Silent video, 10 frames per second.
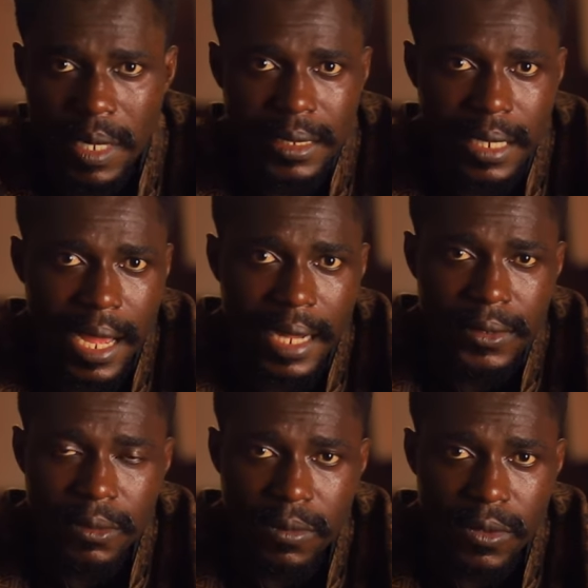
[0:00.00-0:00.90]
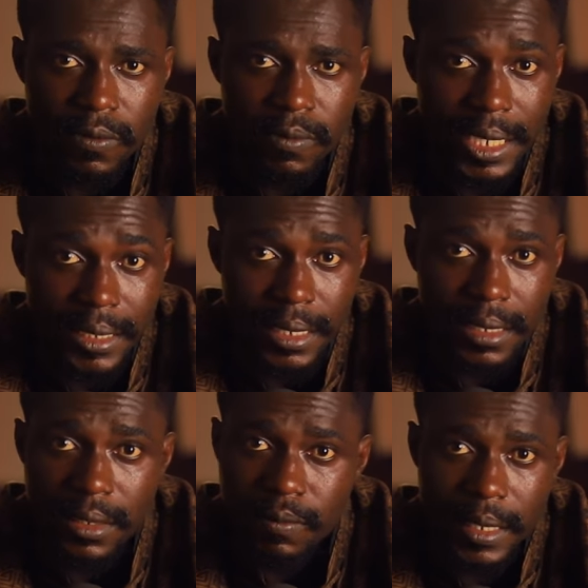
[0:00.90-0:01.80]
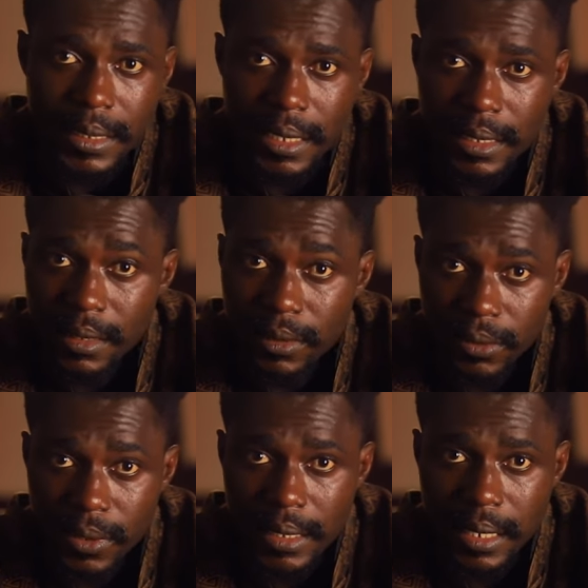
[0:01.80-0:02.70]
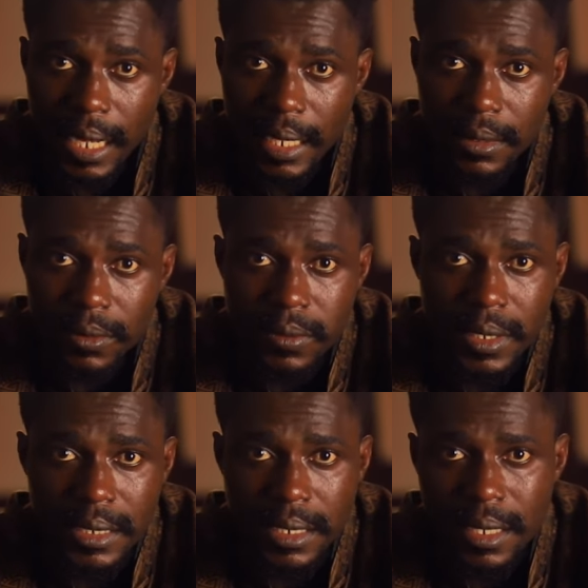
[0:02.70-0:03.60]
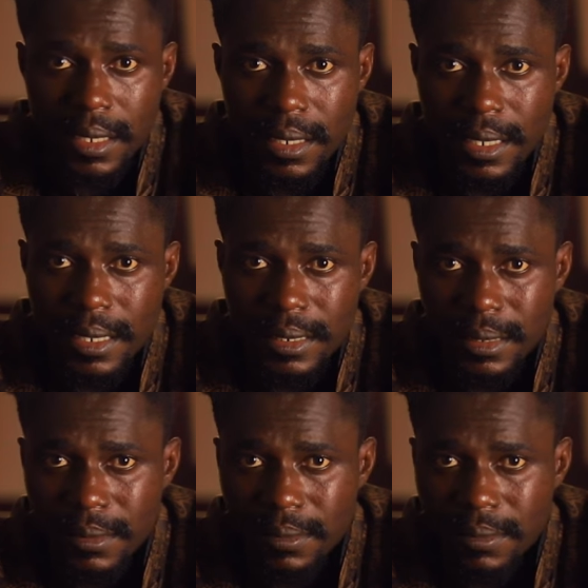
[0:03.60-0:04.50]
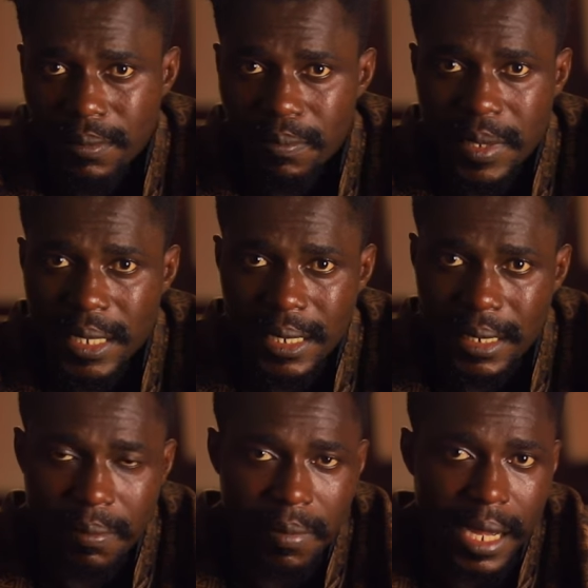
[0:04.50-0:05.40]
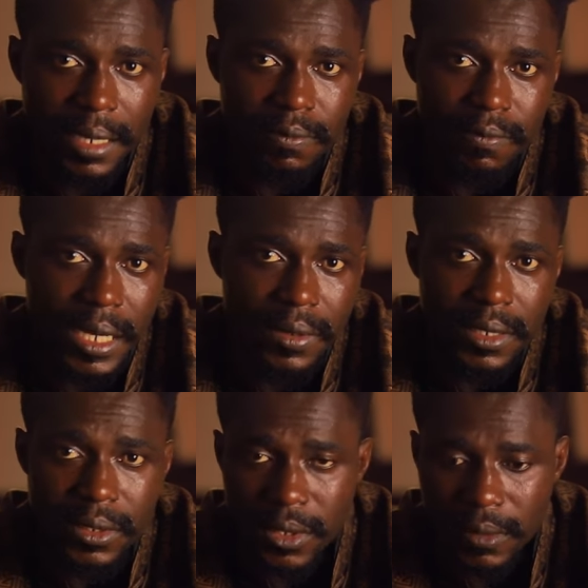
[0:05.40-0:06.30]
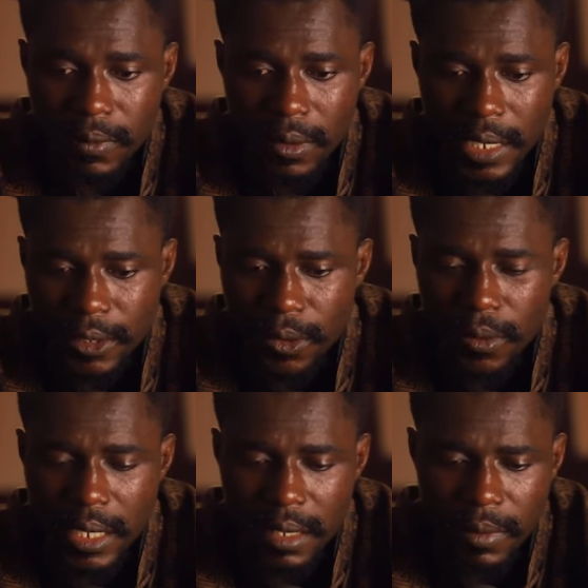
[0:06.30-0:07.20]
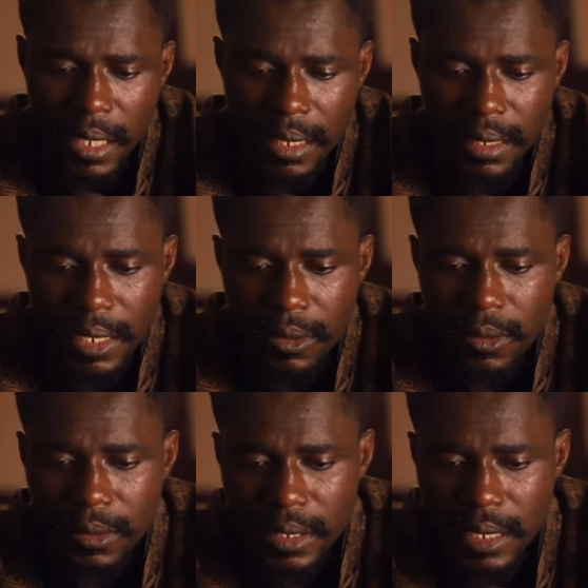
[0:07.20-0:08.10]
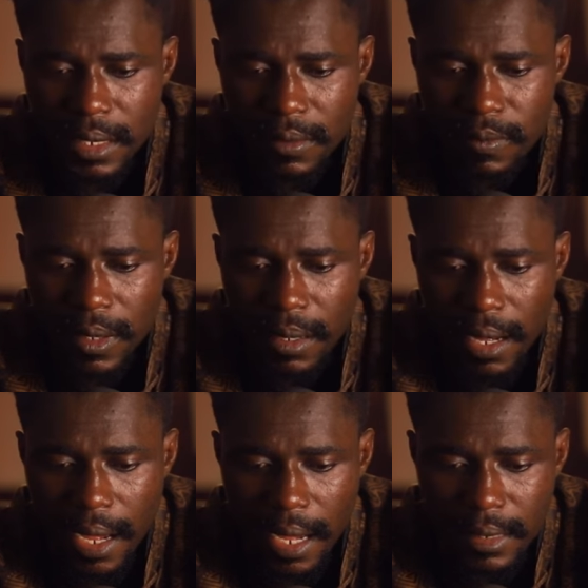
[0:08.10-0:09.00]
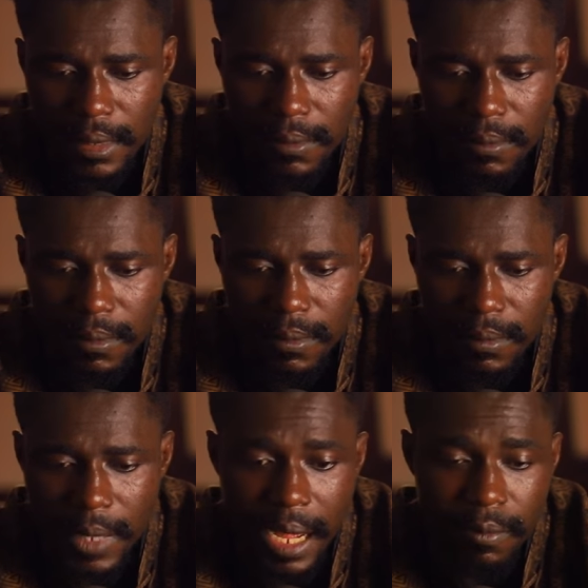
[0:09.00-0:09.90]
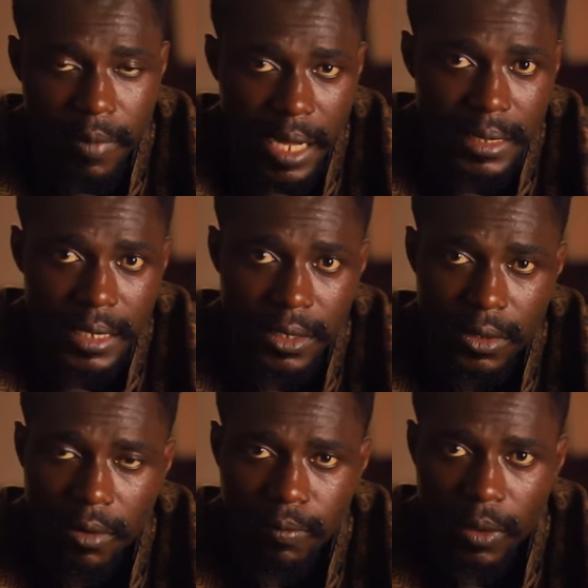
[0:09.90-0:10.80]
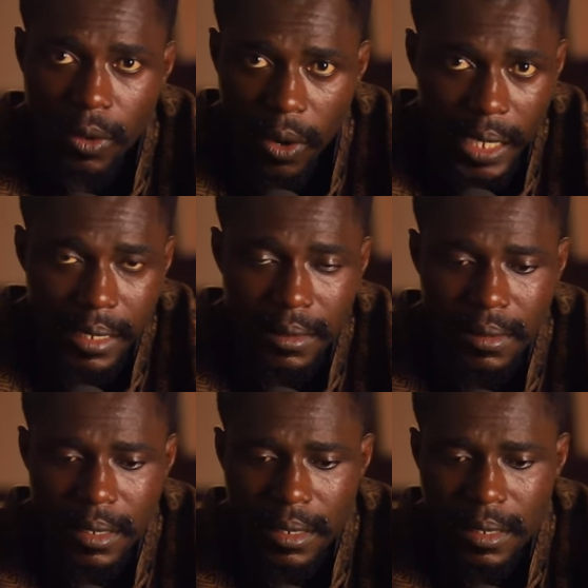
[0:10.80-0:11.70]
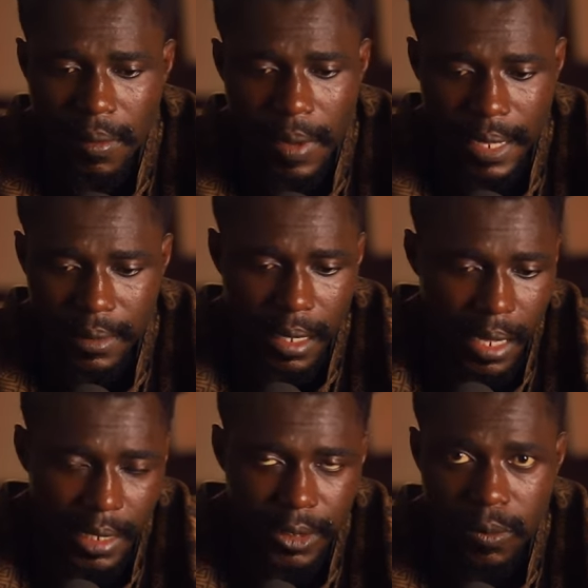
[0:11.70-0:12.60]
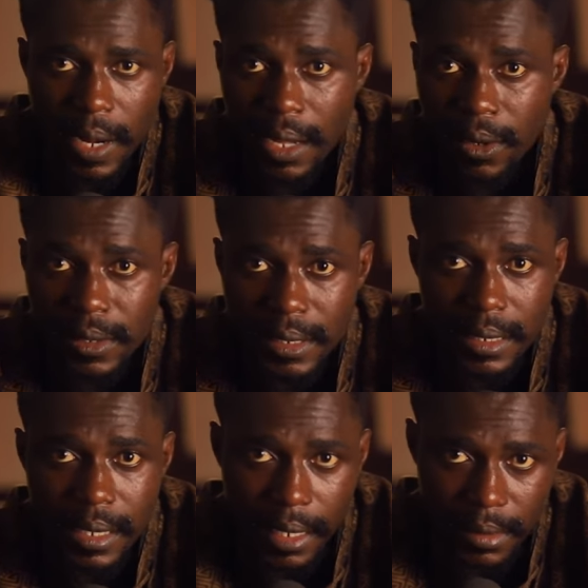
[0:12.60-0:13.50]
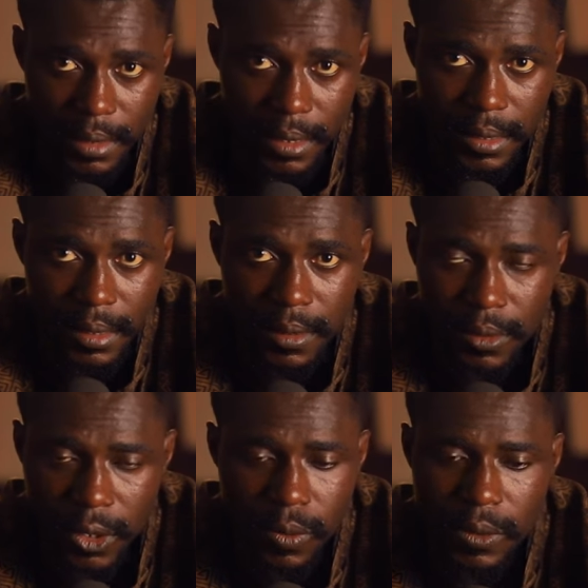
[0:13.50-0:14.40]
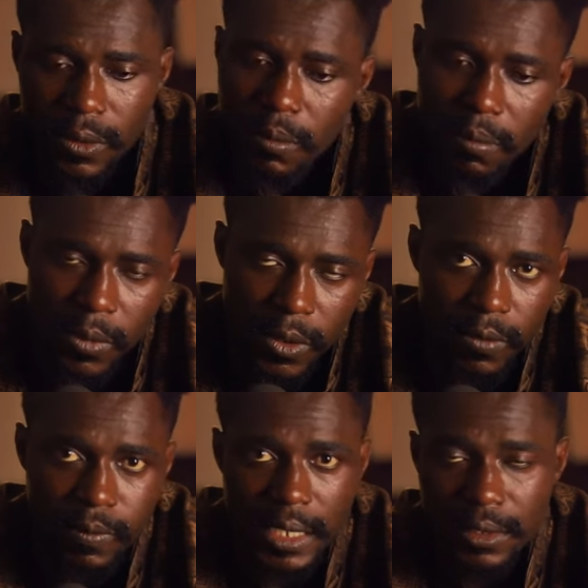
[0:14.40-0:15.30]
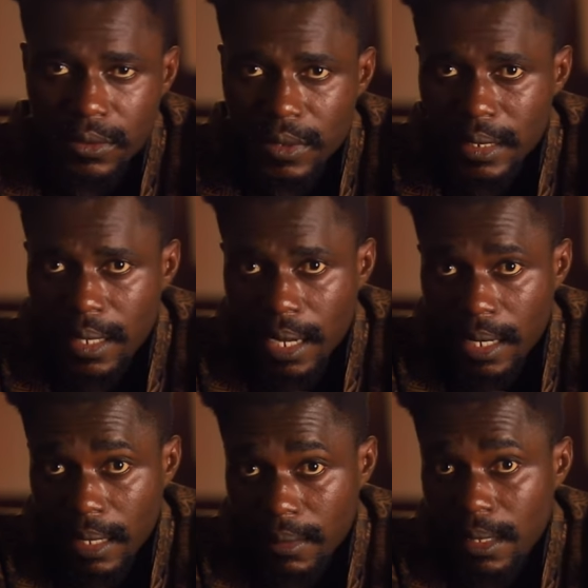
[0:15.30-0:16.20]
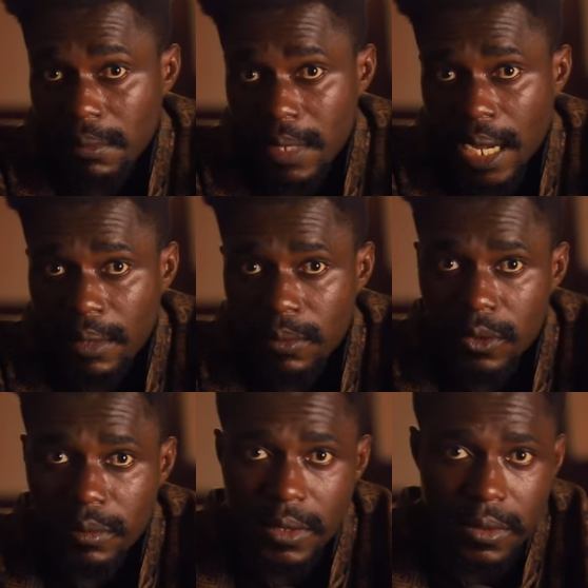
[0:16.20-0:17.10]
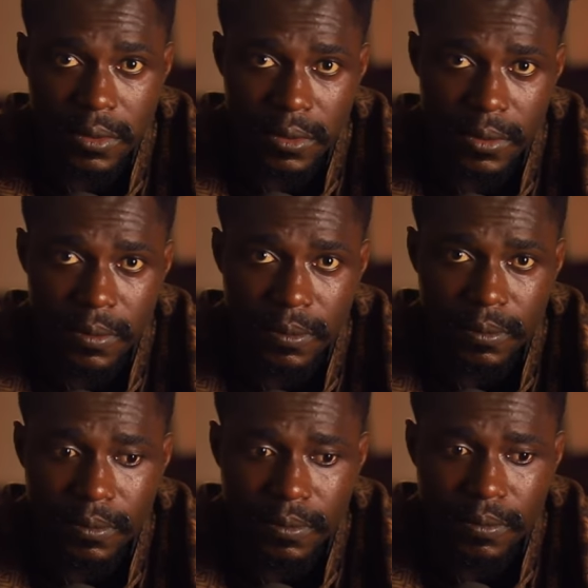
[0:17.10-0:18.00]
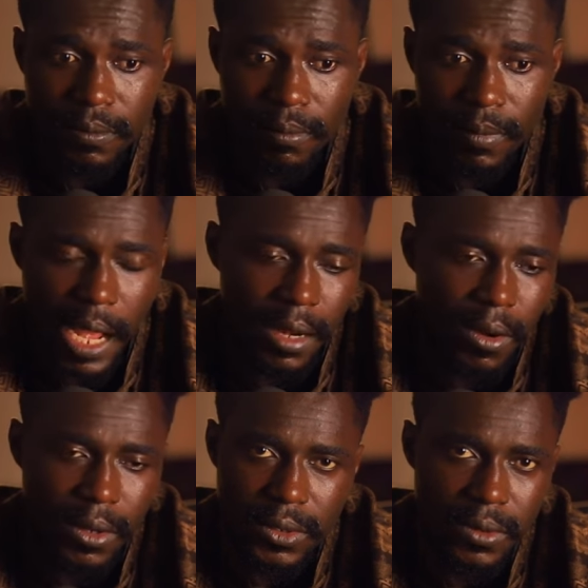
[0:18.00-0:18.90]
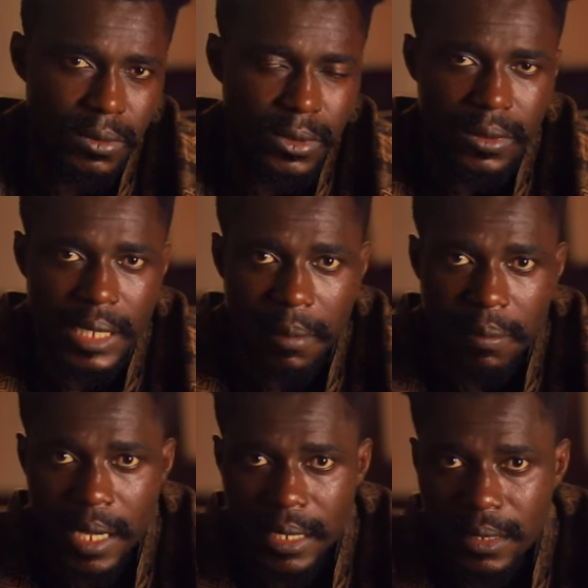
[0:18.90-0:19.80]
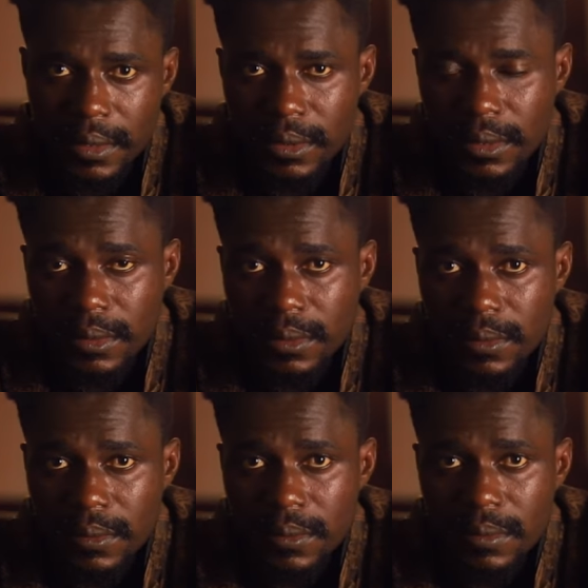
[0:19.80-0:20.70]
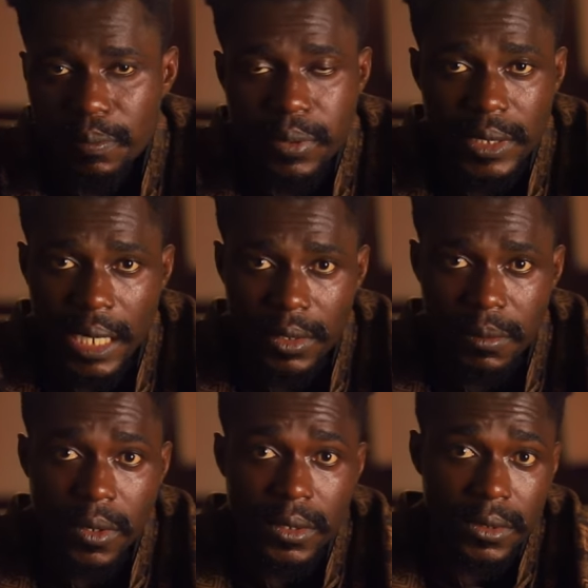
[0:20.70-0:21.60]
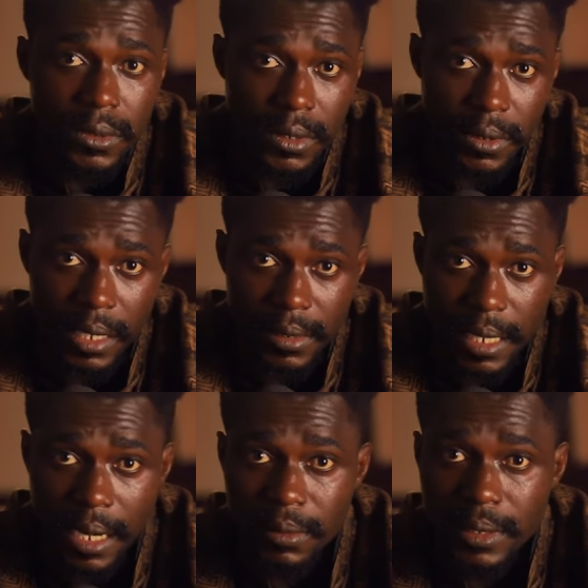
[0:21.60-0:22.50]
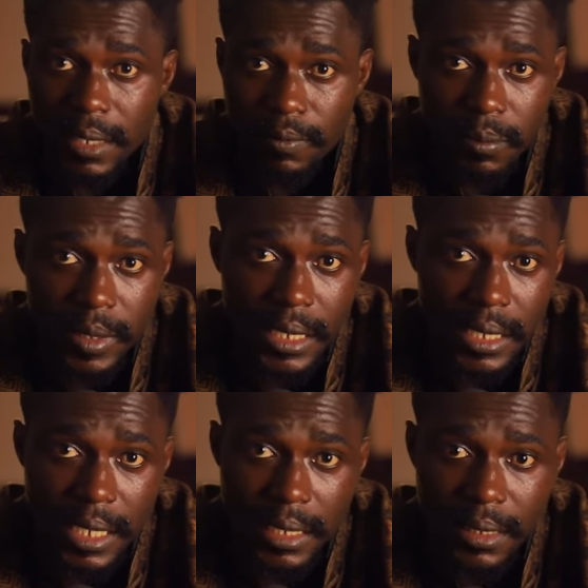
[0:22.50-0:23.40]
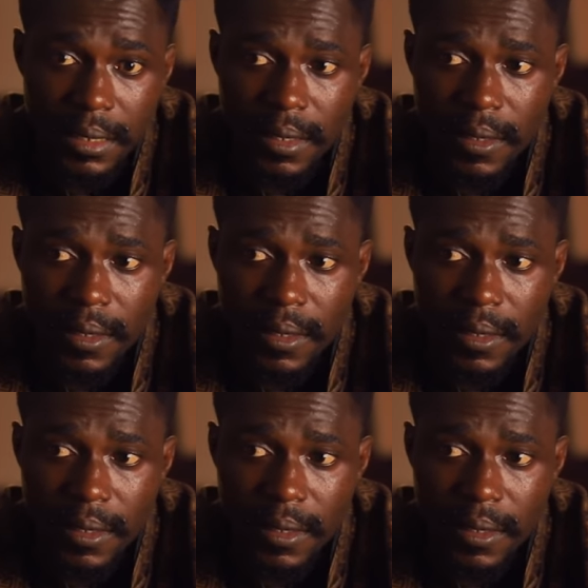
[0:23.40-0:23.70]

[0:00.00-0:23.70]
It's hard to move a single vertex in straight line, which is basic but very useful. And so if they could give us the advantage of locking either x y or z axis so we could move in straight line i think that will be cool and also do their best to put out more tutorials out there for beginners